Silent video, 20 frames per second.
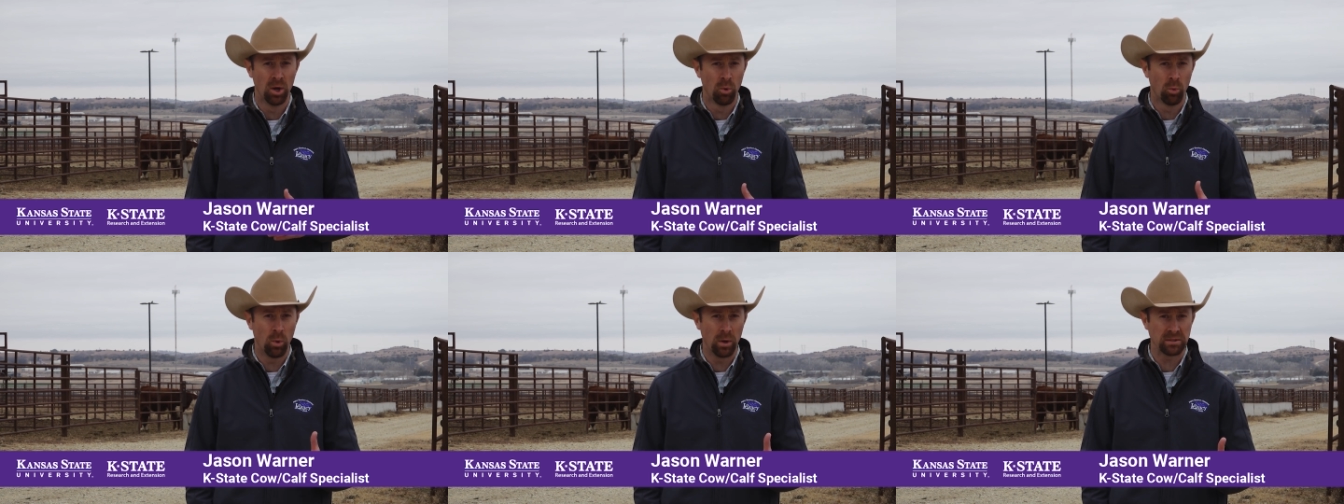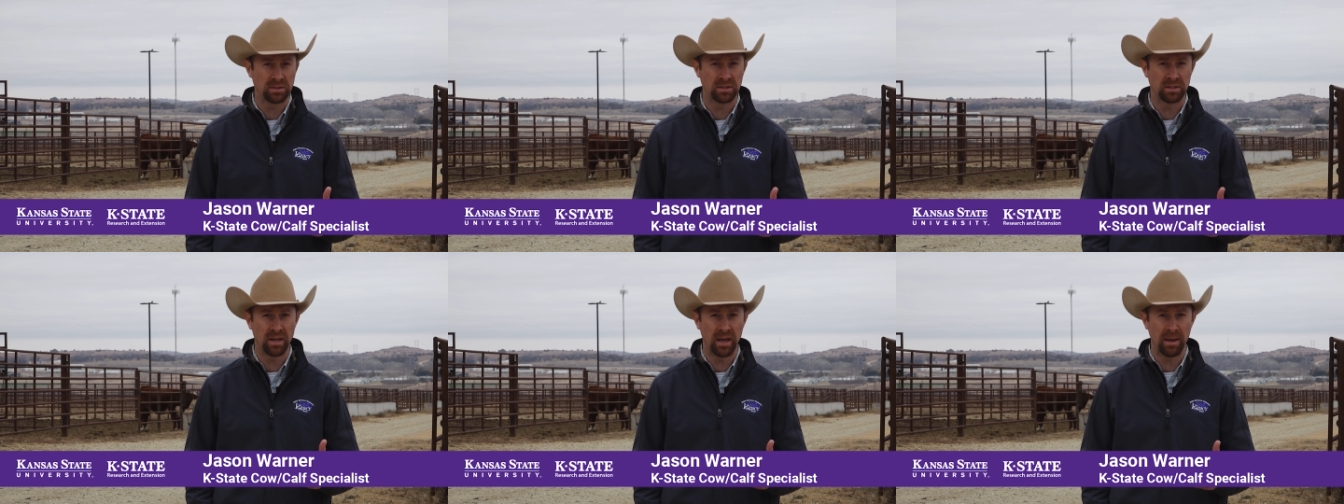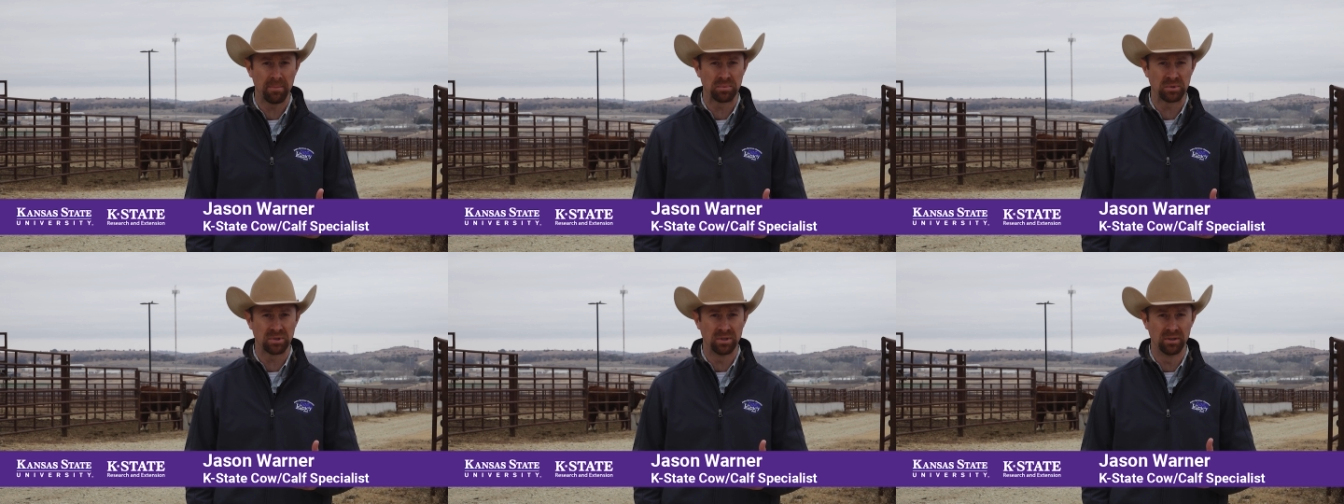what
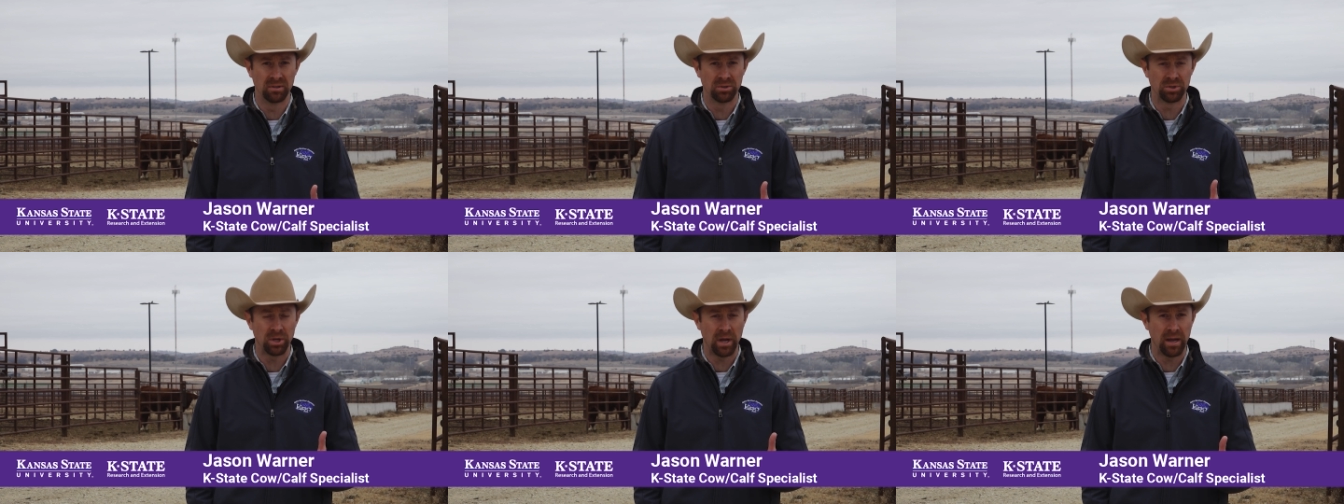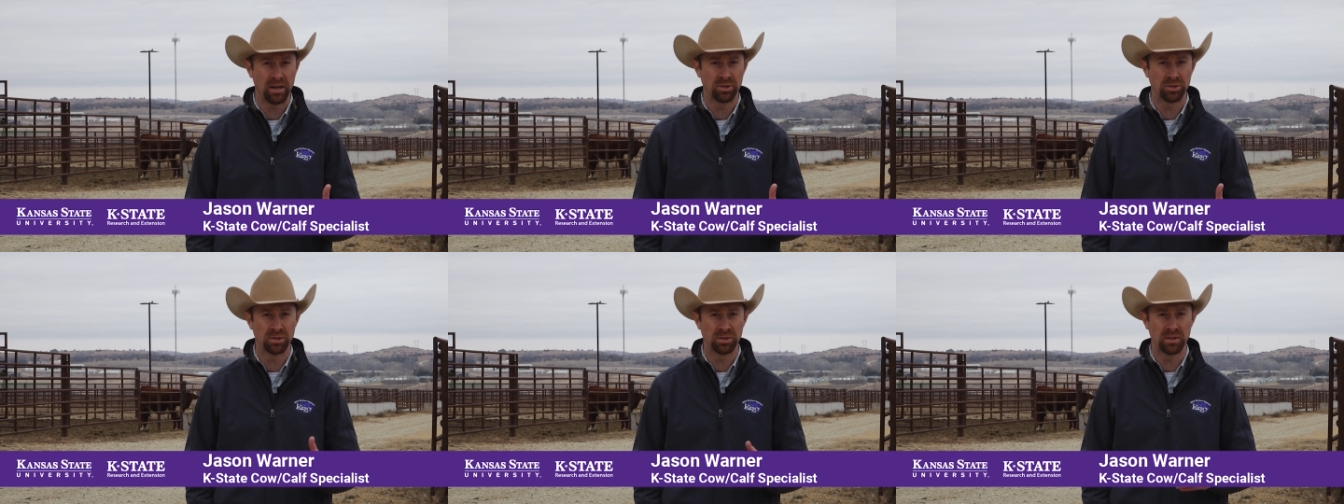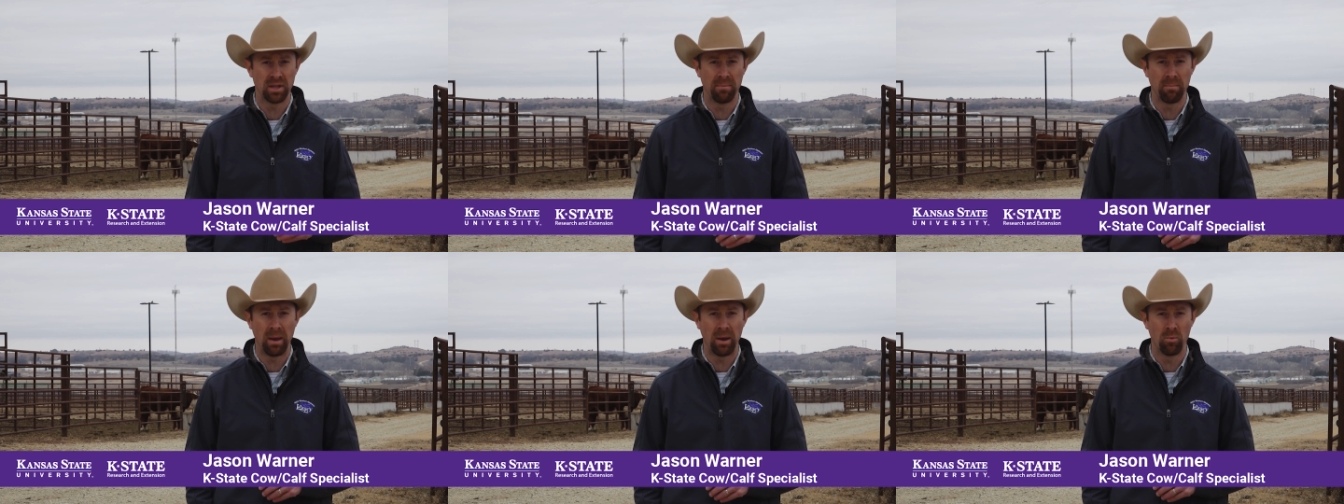steps and changes
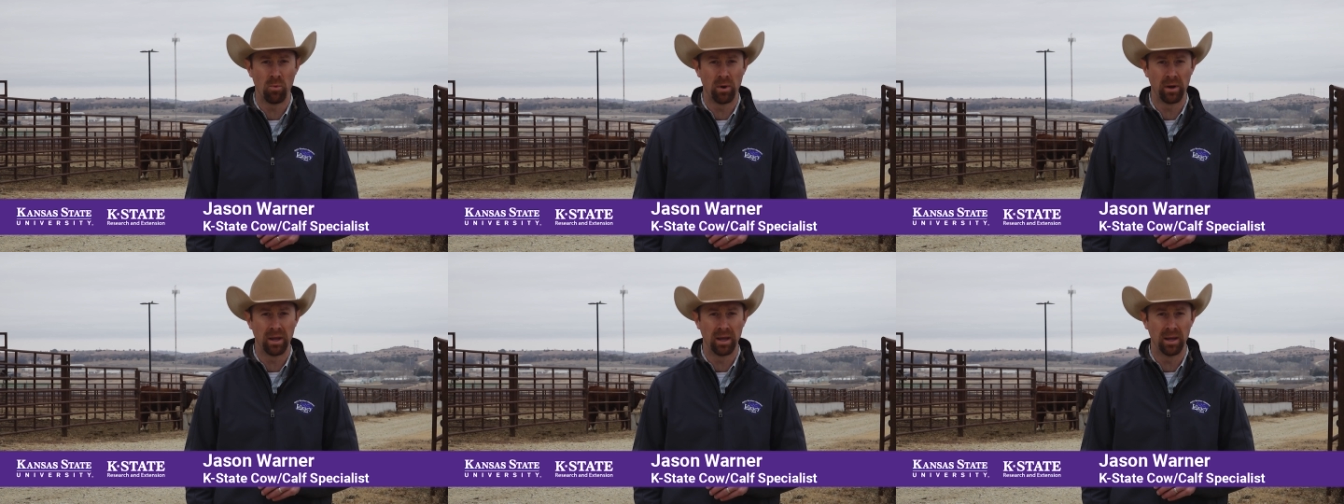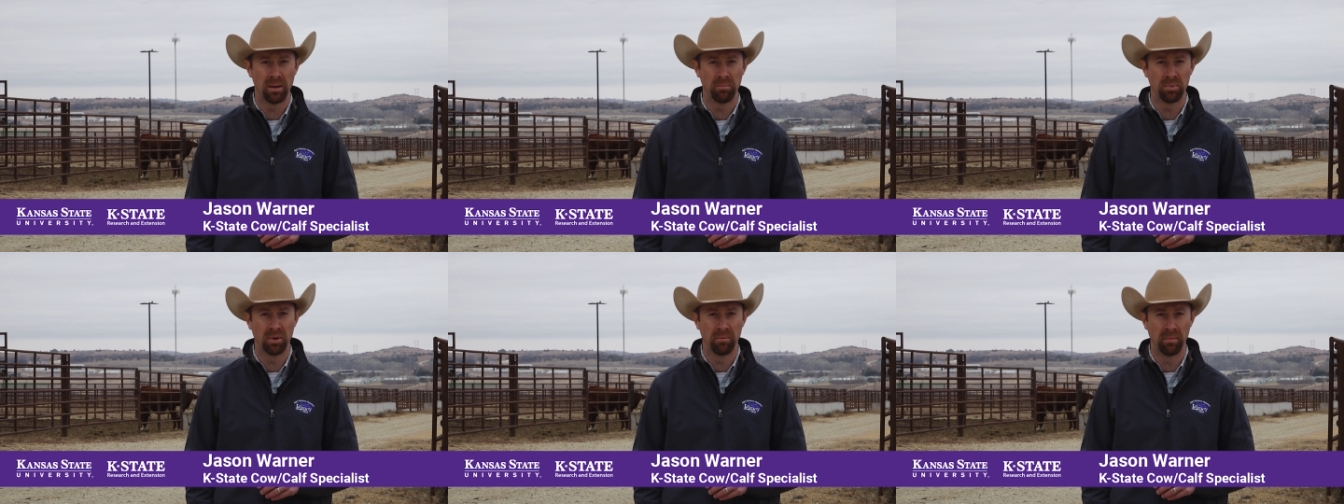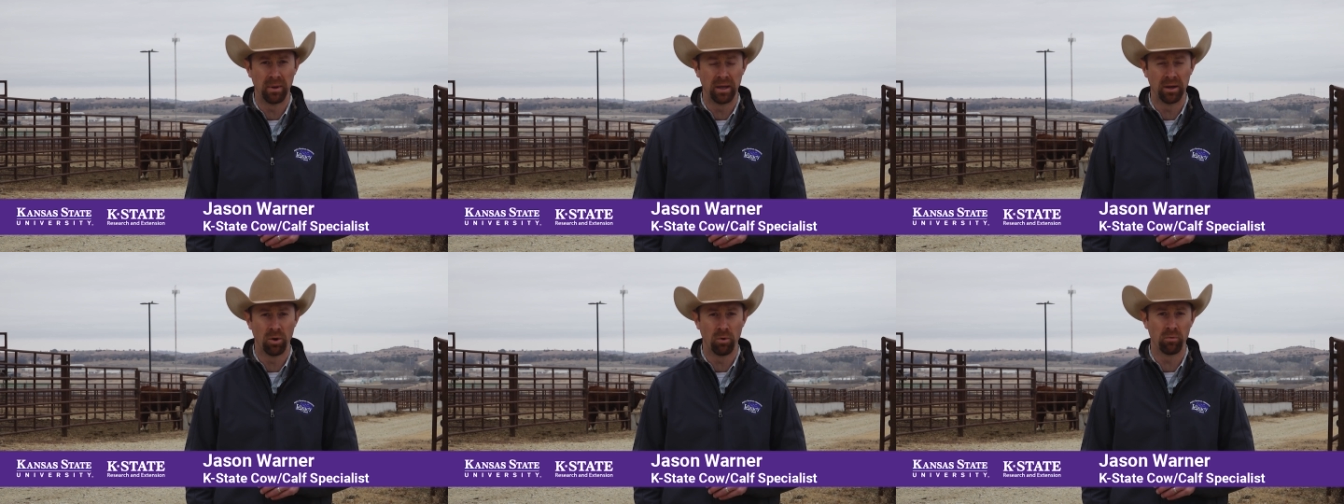they may want to
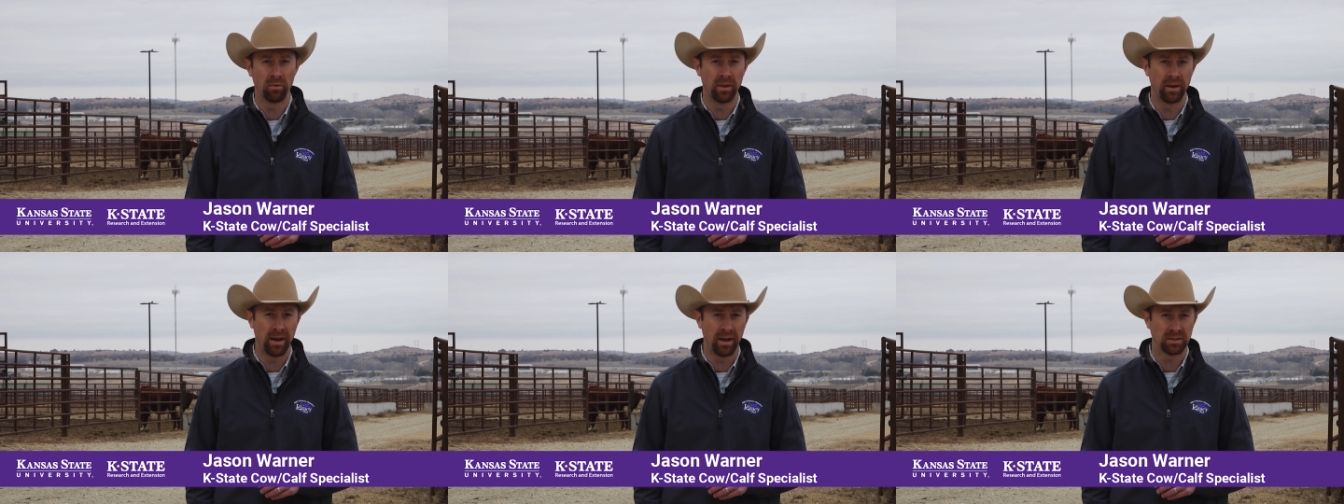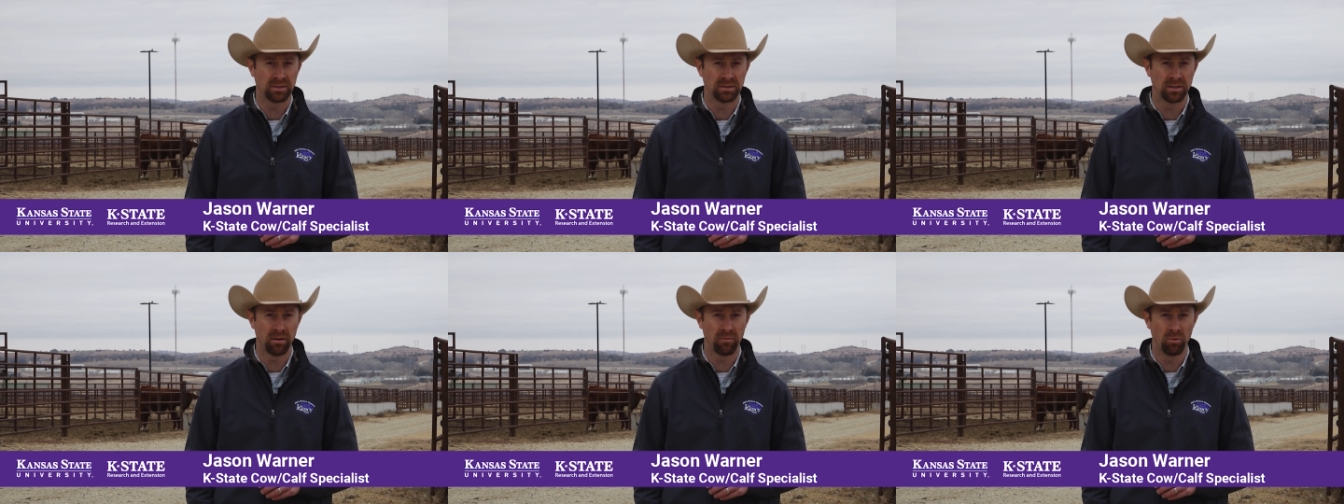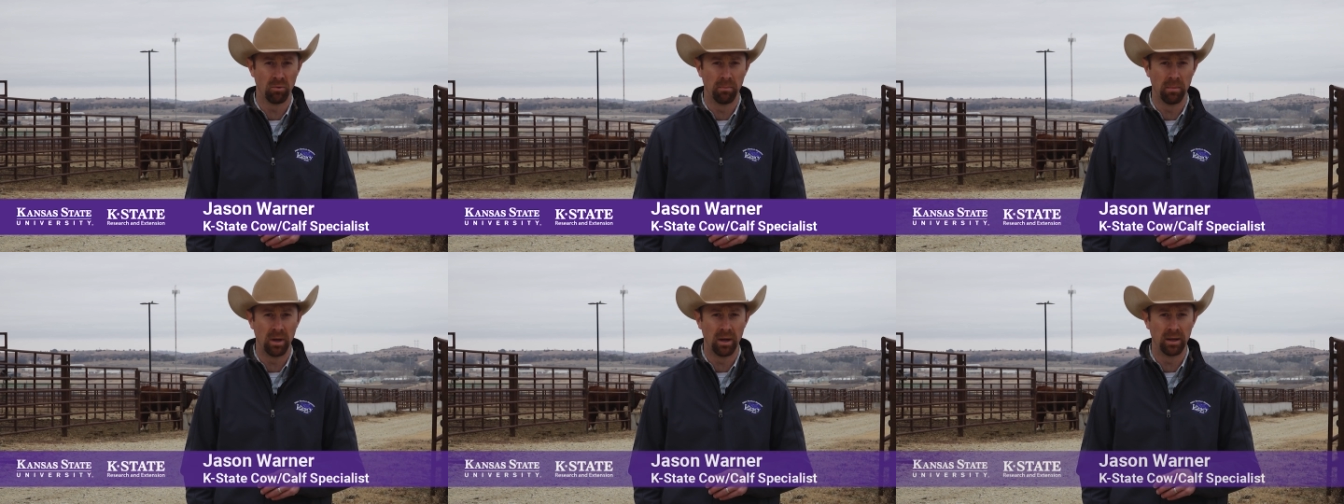implement over the next
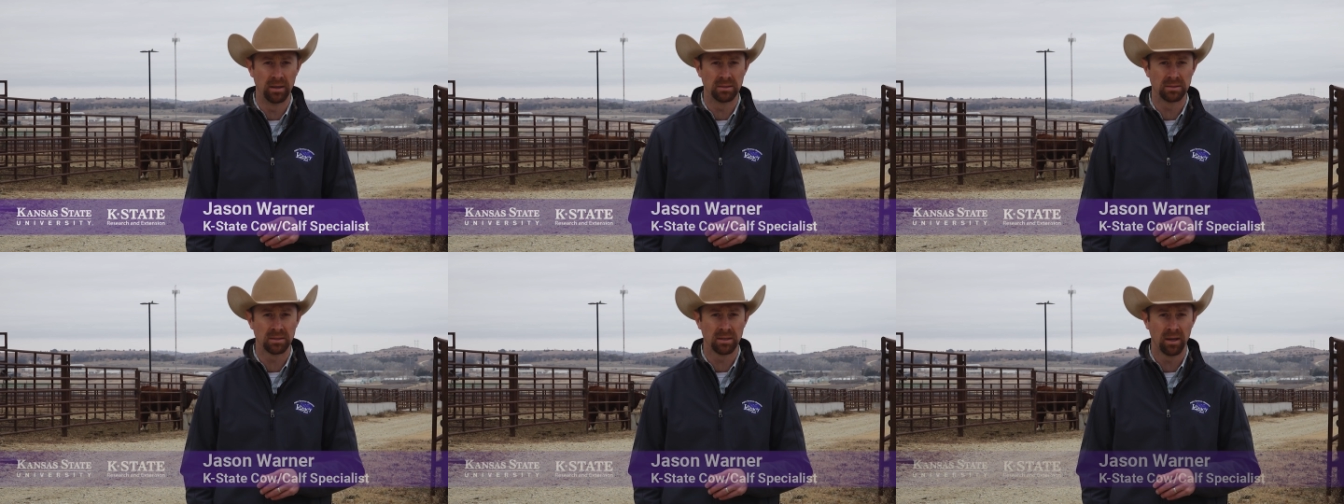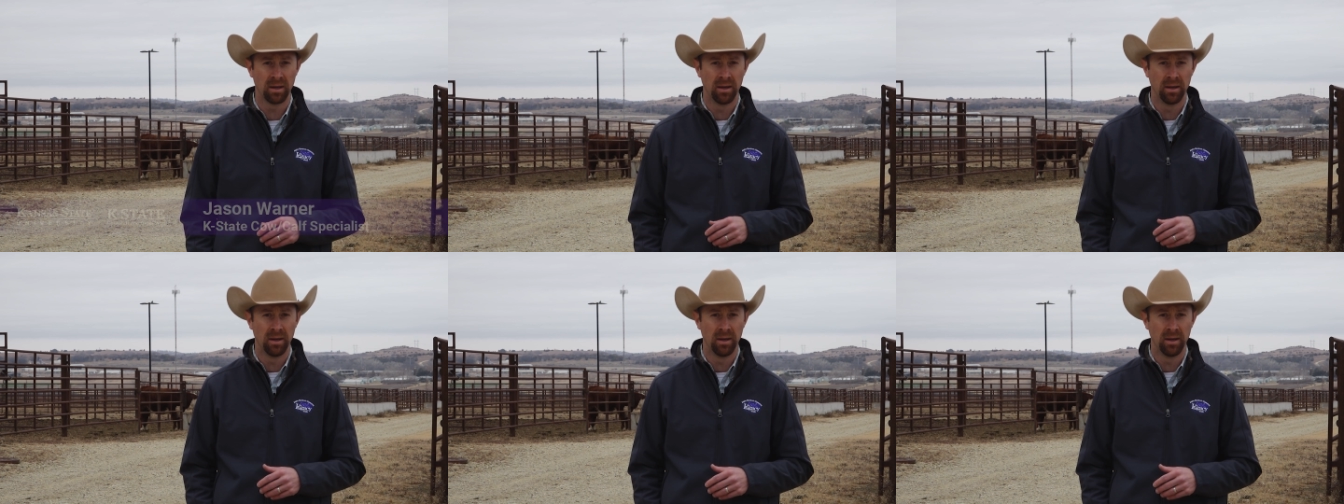several months.